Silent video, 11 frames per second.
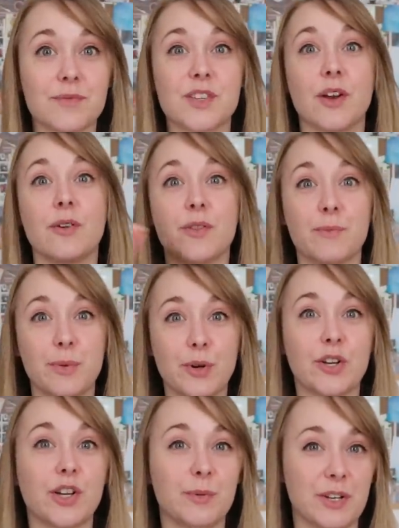so the
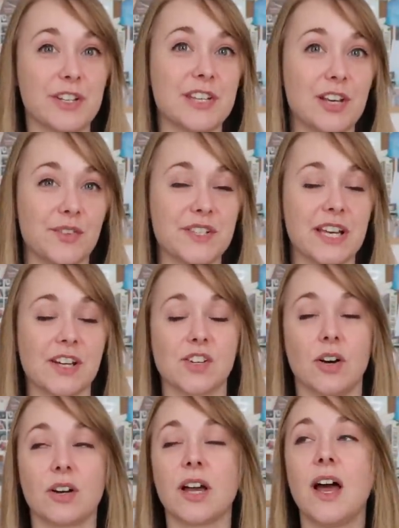book community on
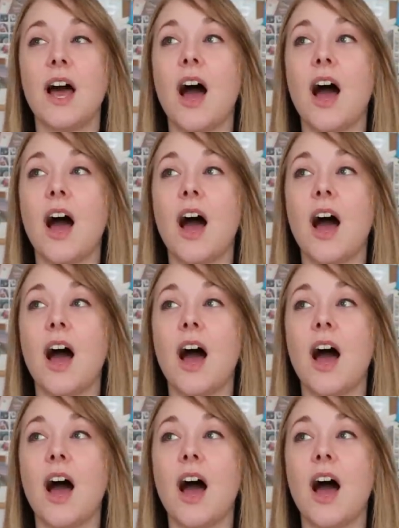TikTok.